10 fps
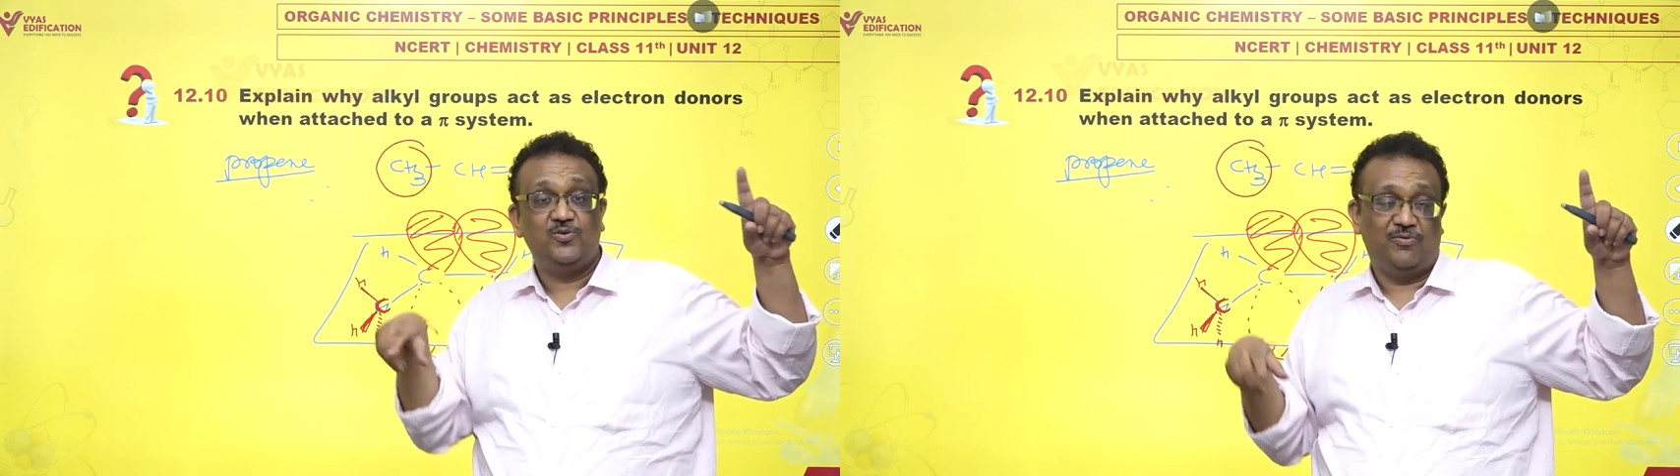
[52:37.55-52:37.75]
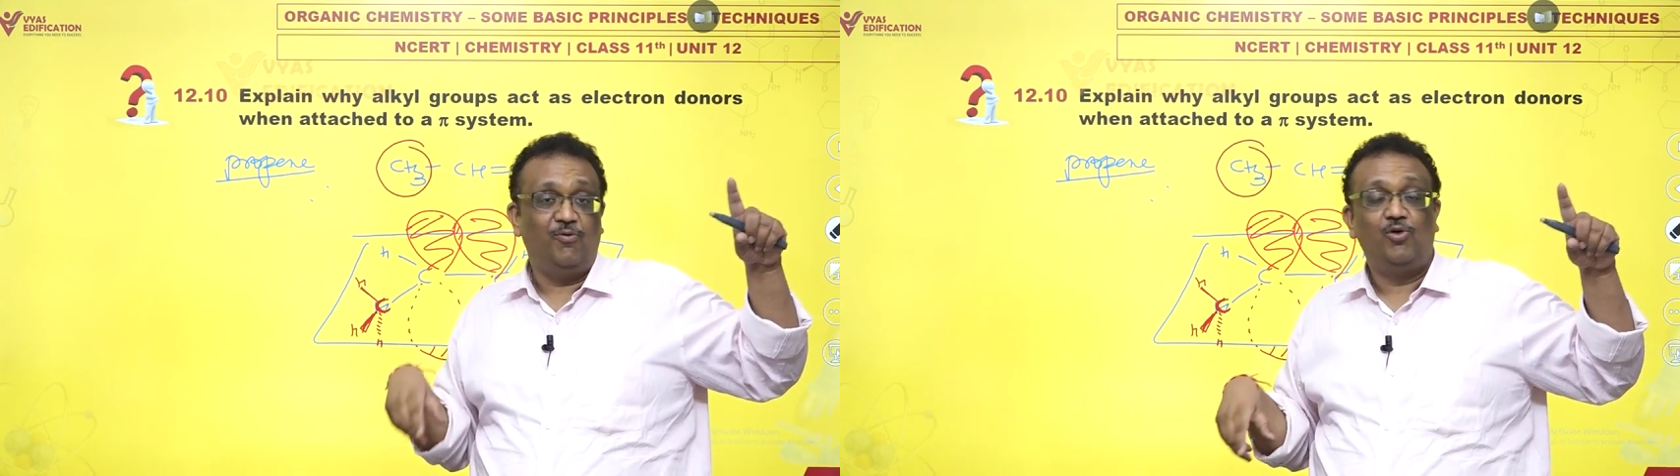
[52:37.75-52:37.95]

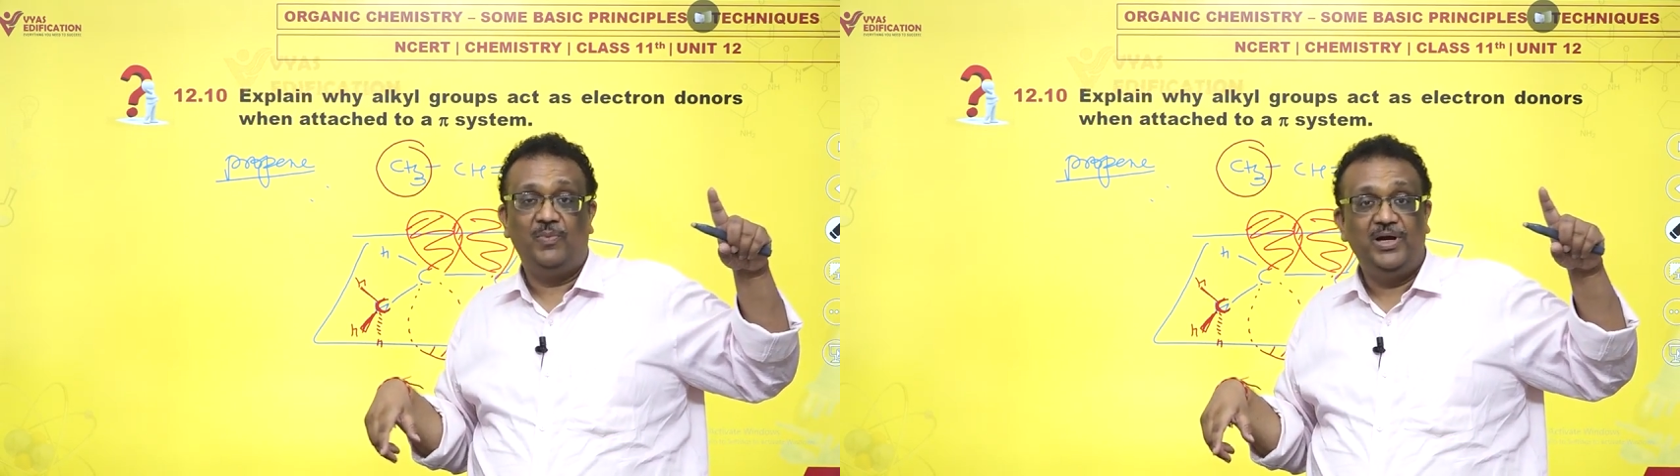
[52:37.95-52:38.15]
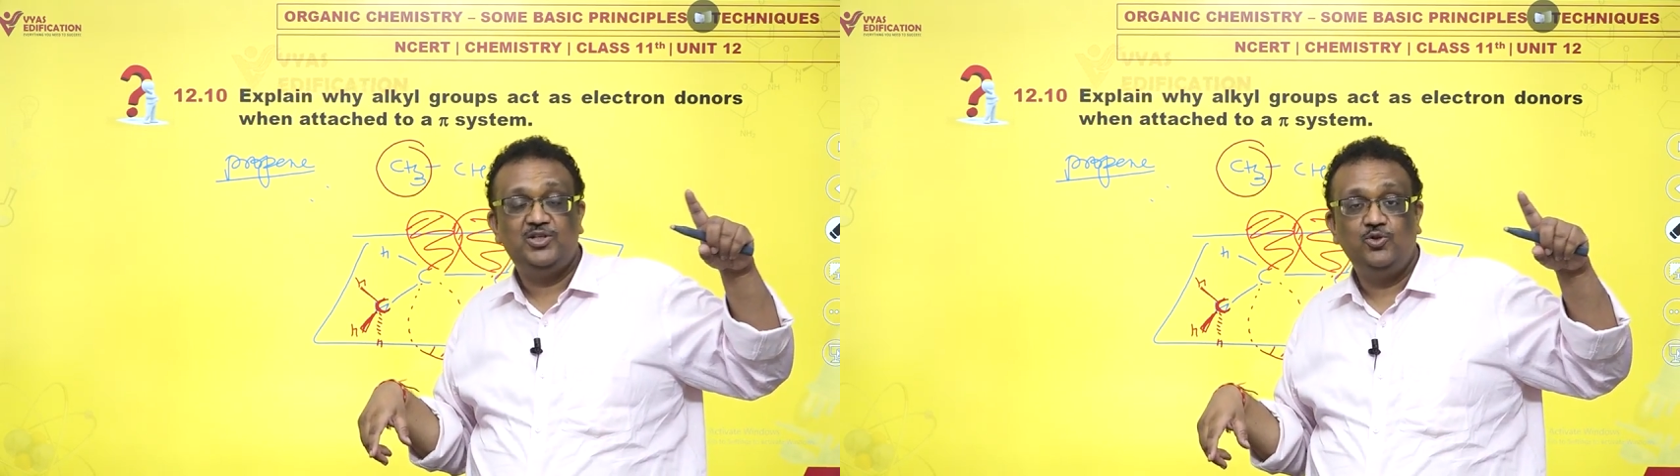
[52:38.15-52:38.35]
or 4
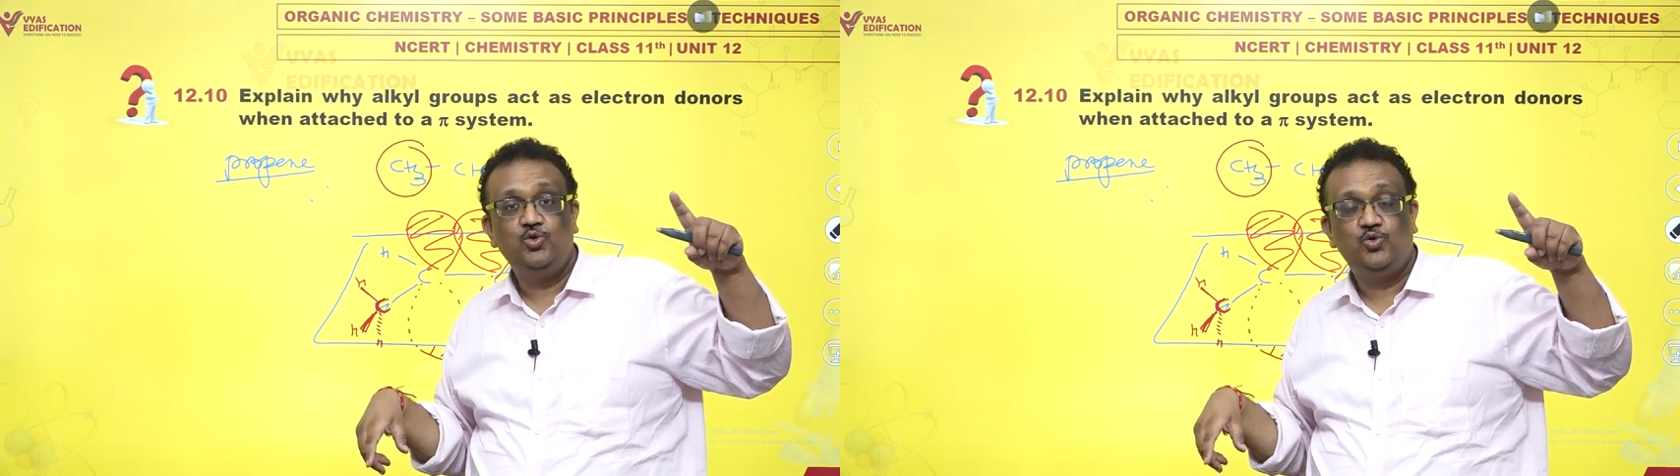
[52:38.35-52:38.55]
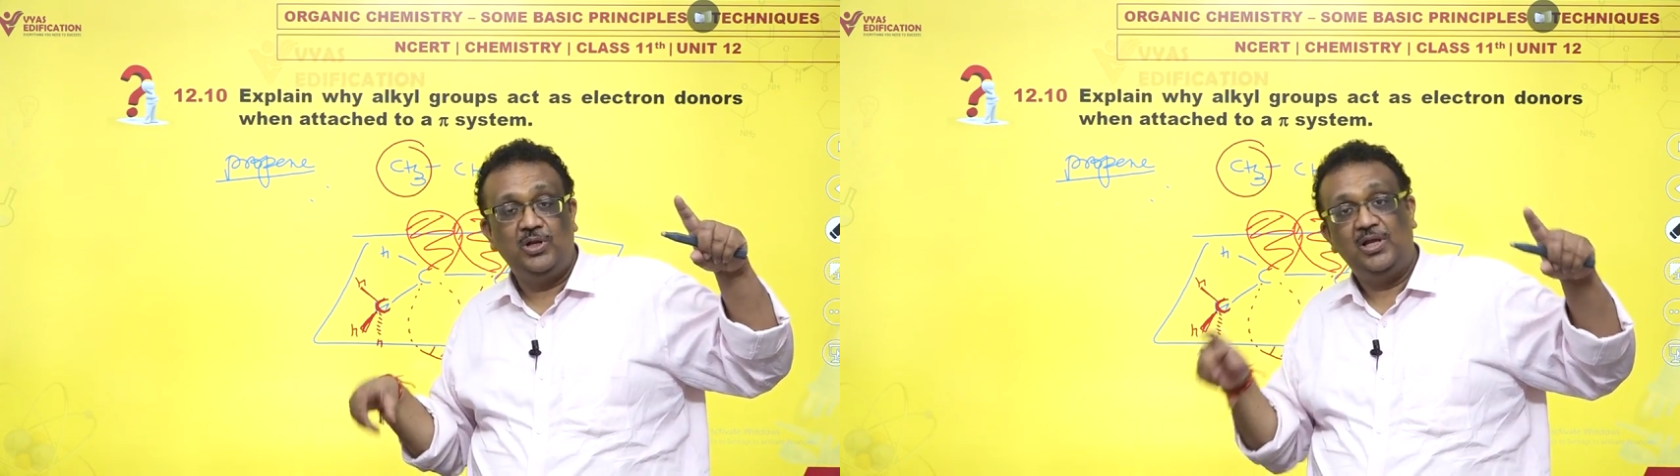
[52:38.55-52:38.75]
blades,
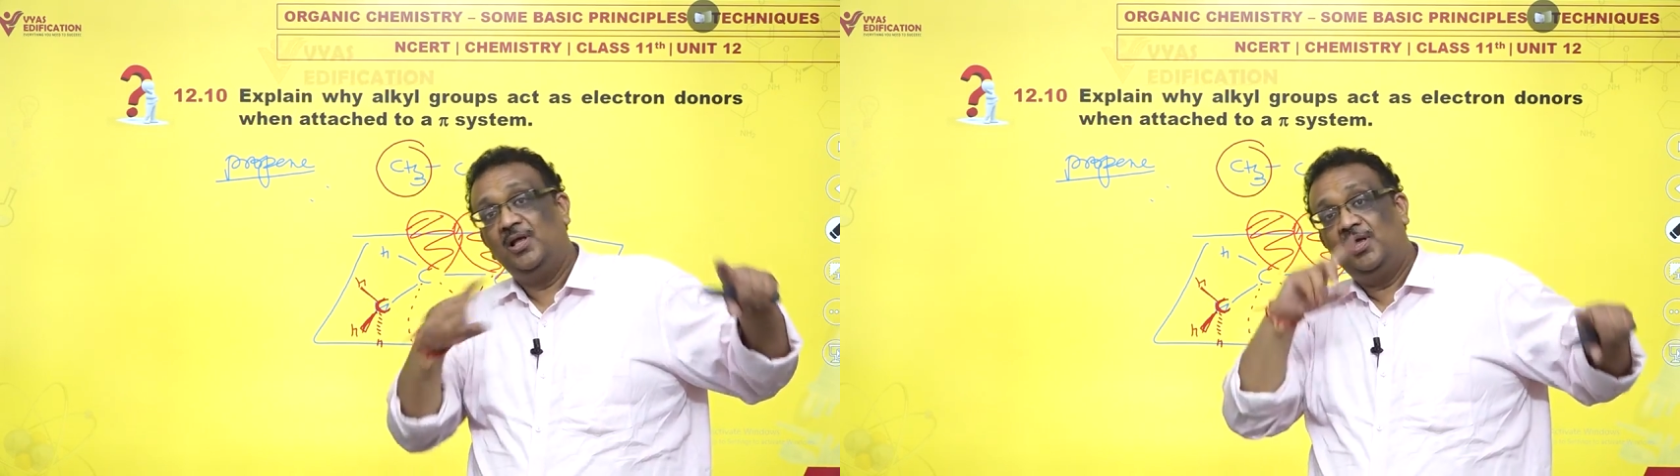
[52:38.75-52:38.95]
usually,